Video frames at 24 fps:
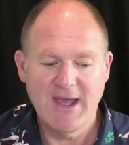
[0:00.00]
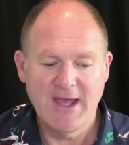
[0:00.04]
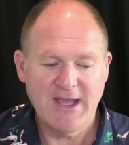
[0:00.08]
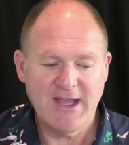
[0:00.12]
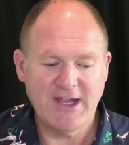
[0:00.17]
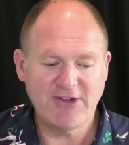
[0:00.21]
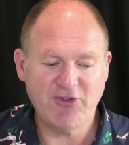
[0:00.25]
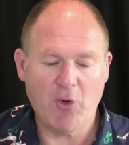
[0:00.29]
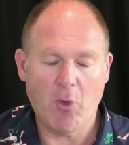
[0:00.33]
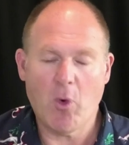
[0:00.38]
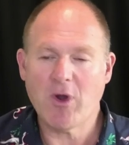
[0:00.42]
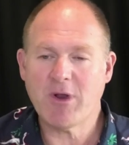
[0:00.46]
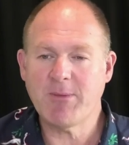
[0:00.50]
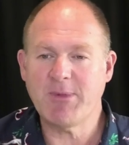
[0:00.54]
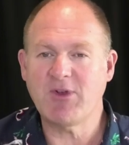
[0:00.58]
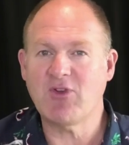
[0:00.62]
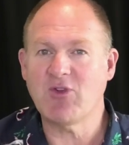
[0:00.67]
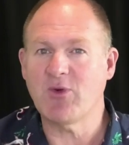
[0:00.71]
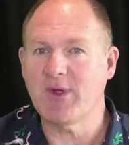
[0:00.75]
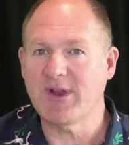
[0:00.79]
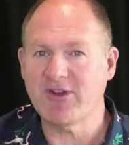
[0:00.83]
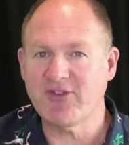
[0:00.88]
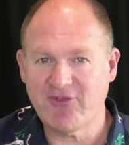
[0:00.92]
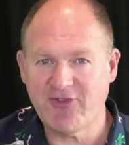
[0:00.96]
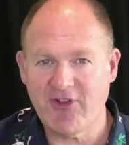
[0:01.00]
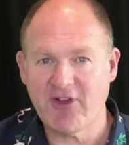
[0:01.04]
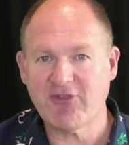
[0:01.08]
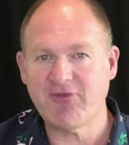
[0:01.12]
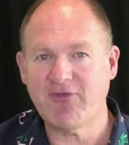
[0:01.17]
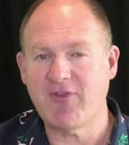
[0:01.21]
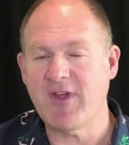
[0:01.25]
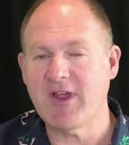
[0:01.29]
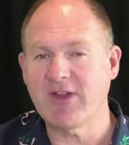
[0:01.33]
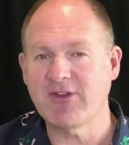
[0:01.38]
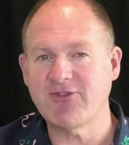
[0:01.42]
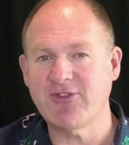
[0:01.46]
is I want to be doing six
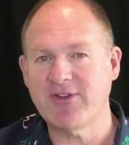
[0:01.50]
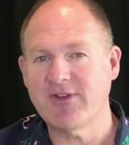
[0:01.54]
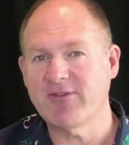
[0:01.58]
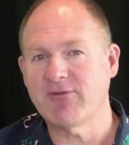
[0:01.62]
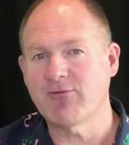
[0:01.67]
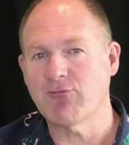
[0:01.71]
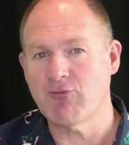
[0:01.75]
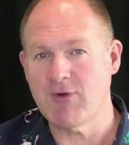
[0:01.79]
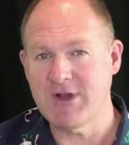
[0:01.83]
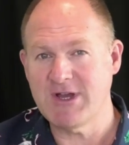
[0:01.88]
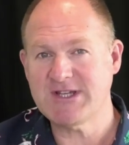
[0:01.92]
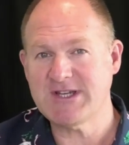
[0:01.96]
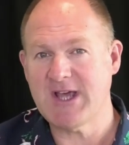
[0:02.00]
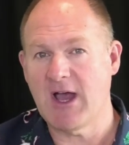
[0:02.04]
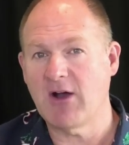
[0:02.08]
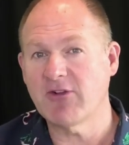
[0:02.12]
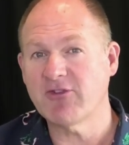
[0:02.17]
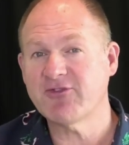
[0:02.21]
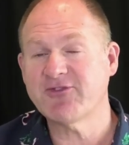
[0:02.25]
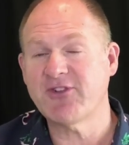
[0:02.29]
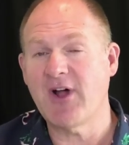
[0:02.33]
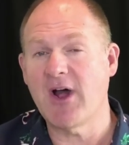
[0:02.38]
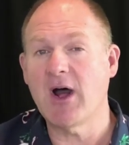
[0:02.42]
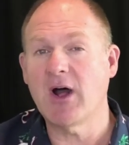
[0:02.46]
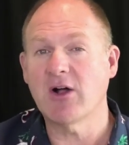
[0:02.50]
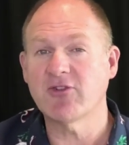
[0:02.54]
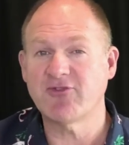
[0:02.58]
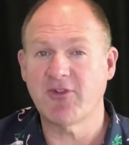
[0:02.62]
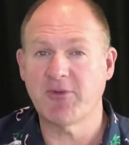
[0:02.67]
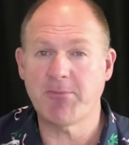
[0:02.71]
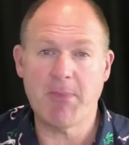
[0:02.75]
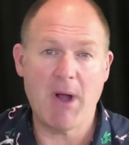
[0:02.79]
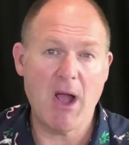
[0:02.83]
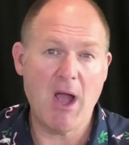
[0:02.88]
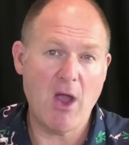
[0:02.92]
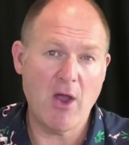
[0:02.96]
figures in retail sales
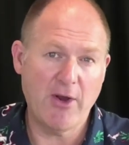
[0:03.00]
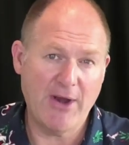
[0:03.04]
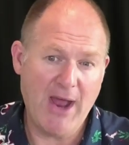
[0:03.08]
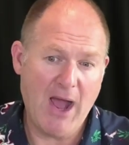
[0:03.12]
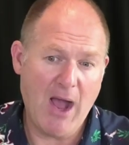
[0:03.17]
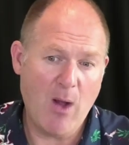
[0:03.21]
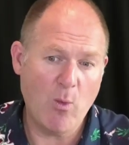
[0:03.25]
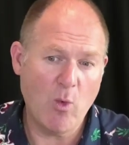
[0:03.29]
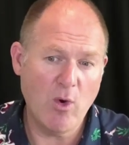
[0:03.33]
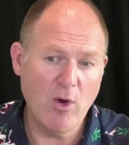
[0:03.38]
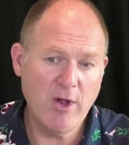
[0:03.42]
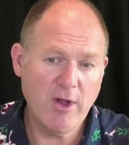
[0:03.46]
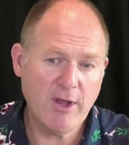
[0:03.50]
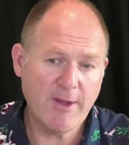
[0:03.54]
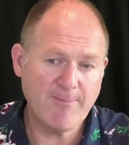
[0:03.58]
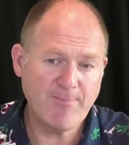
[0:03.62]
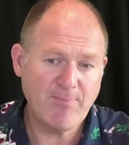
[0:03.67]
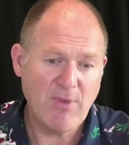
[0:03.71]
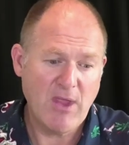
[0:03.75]
of my own artwork,